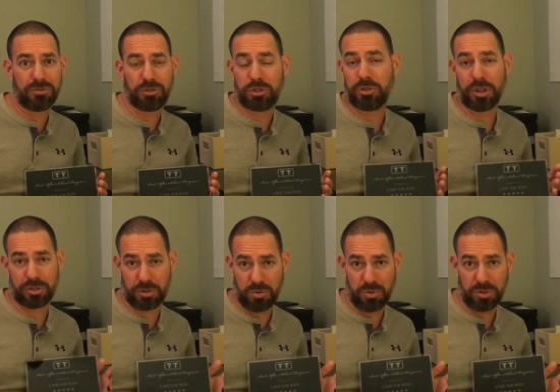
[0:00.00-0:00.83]
to their
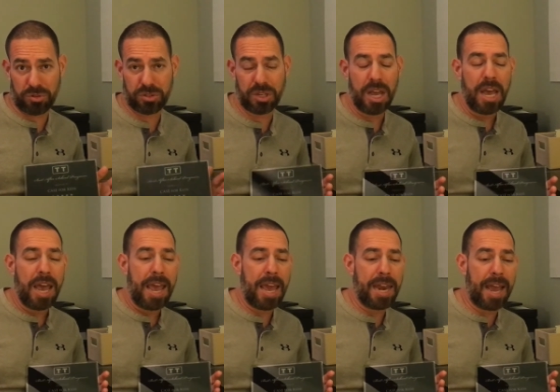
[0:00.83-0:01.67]
schools.
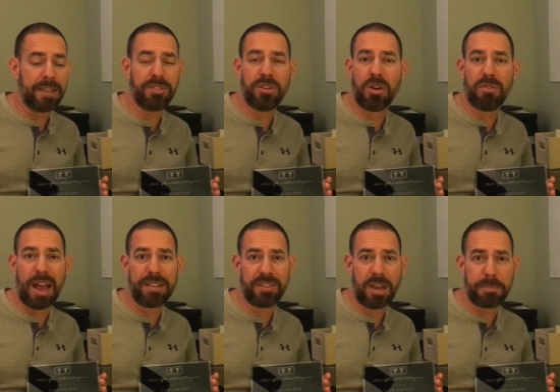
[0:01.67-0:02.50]
And as you know,
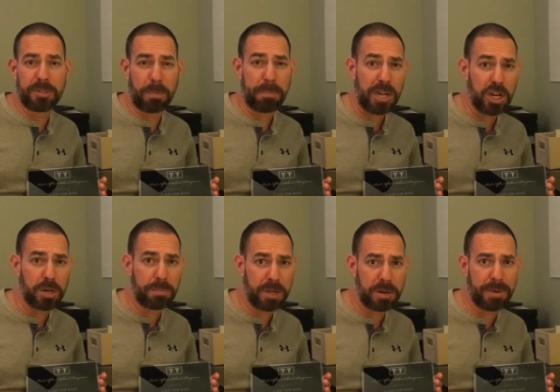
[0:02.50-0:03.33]
Rising Up is a peer
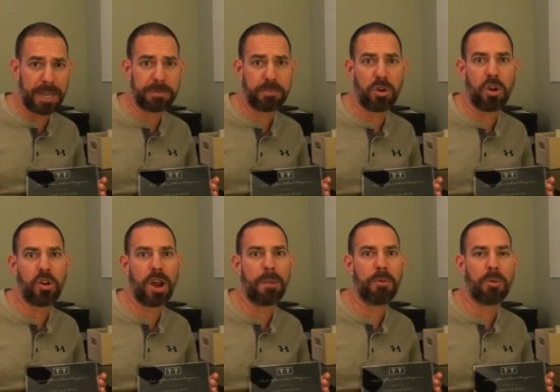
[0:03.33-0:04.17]
to peer based
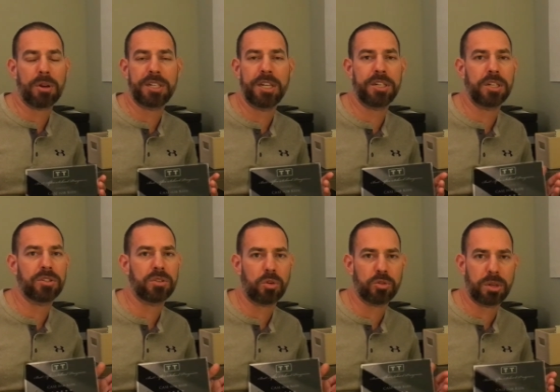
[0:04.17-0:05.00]
program where we're teaching
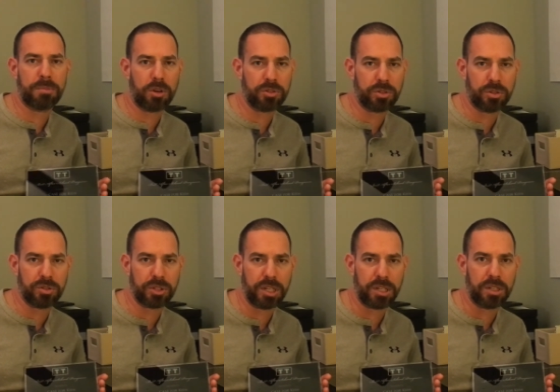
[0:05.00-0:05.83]
social emotional
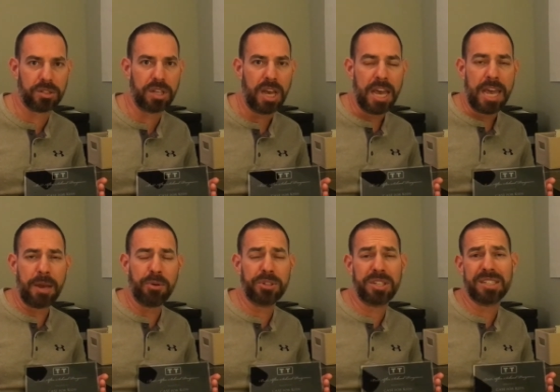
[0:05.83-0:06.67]
skills. It
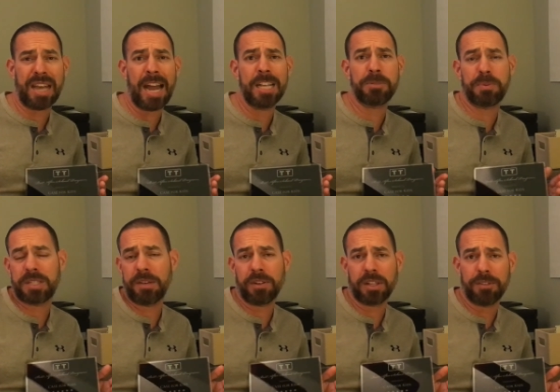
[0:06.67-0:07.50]
was designed
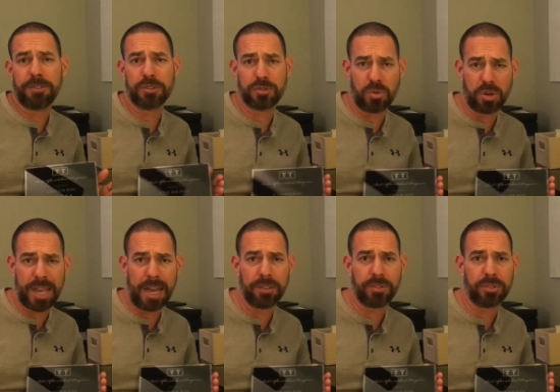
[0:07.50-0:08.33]
specifically for school
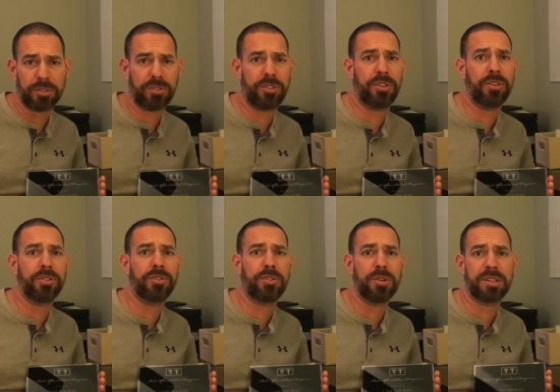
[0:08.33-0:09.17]
counselors to
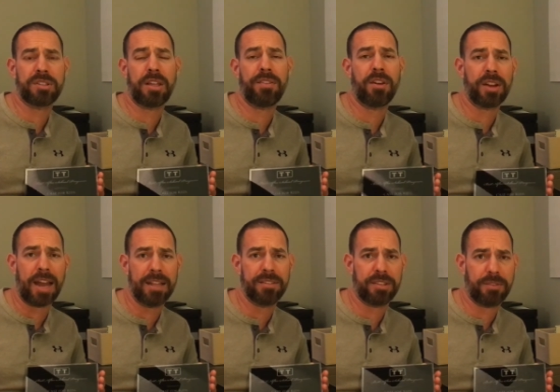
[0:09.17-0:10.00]
use to extend their
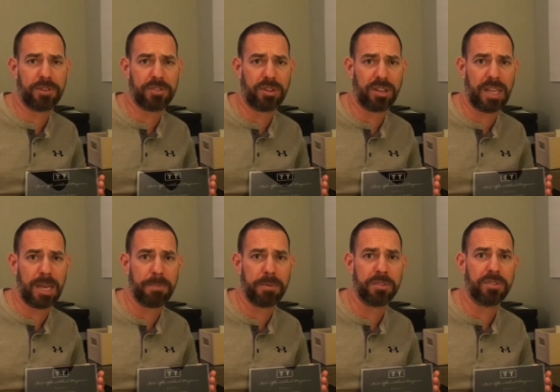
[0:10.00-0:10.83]
guidance efforts on
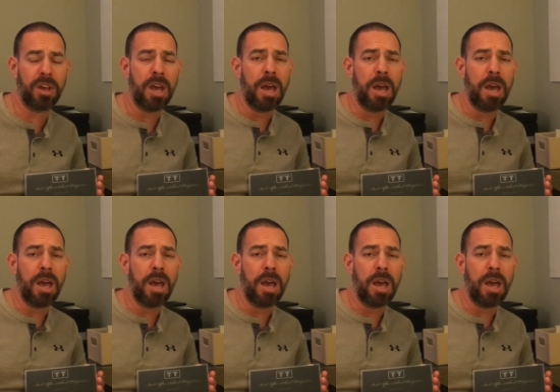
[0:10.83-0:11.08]
campus,